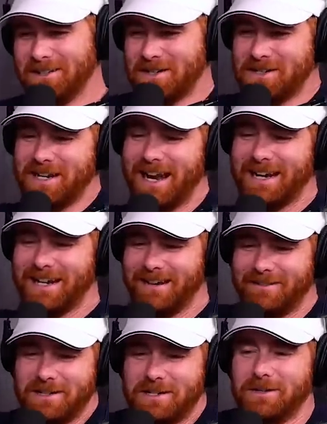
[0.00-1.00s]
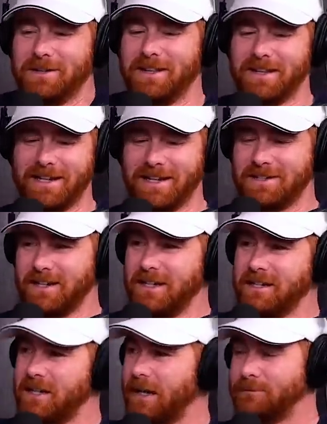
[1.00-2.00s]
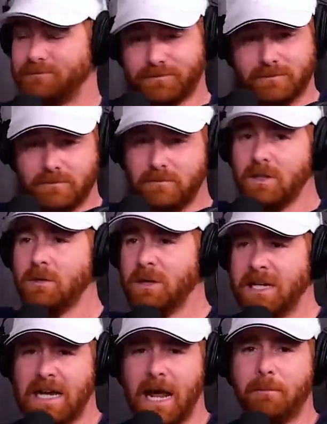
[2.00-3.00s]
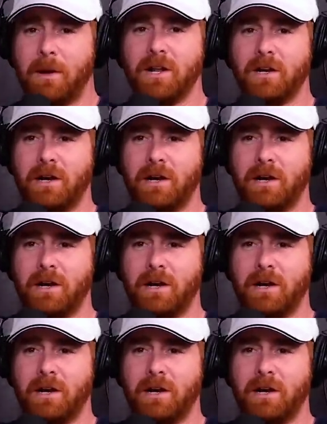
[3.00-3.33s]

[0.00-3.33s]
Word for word: Just the idea of a dude in the kitchen. He's like, "Fuck it, we need help on the